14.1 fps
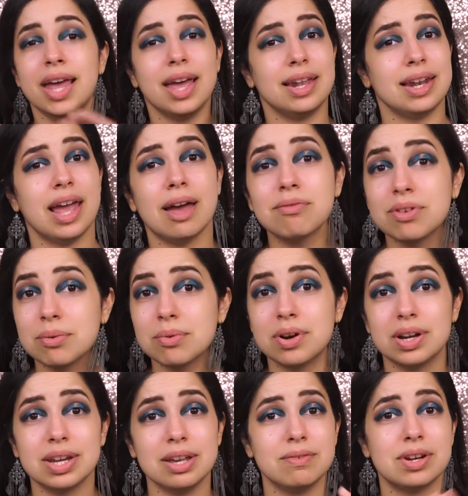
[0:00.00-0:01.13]
And
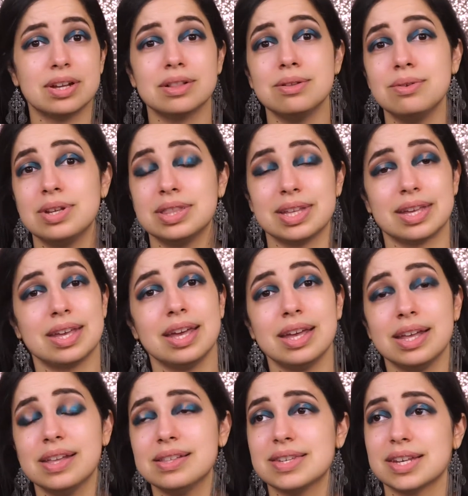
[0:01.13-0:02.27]
everyone, even including the
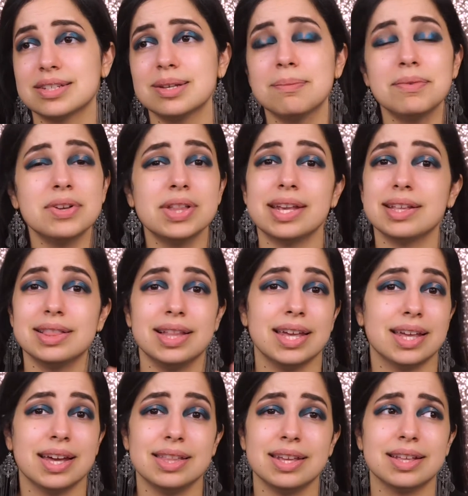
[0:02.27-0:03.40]
kids, except for
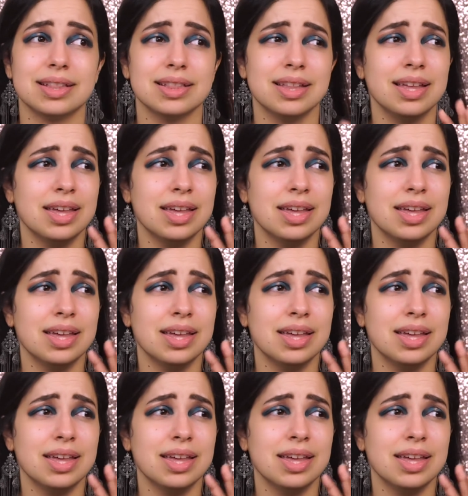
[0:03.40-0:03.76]
I think